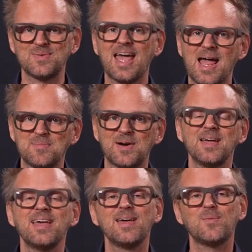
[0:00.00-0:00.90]
camera.
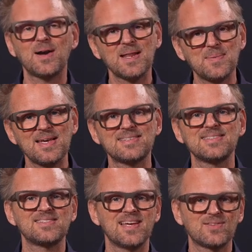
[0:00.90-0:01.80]
What it means
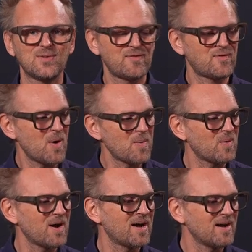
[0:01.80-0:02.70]
is that the
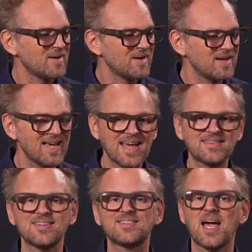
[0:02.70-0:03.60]
firmware
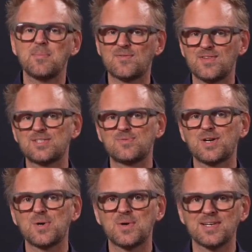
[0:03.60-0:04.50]
at the time of this
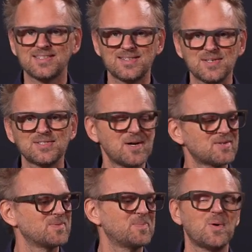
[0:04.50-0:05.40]
recording does
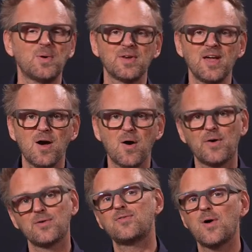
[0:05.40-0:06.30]
not support
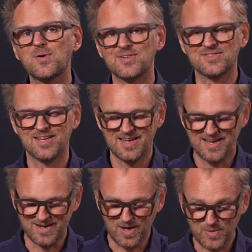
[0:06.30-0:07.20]
autofocus.
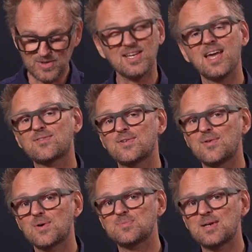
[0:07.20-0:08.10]
In other words, I have to
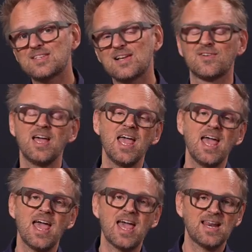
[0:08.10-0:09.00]
focus myself.
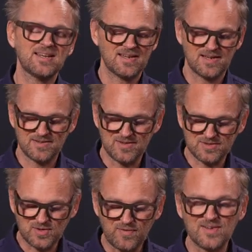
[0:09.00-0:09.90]
And
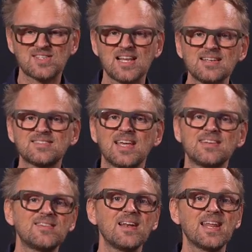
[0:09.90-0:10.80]
to
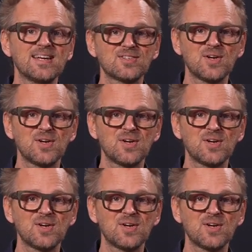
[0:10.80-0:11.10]
facilitate the lens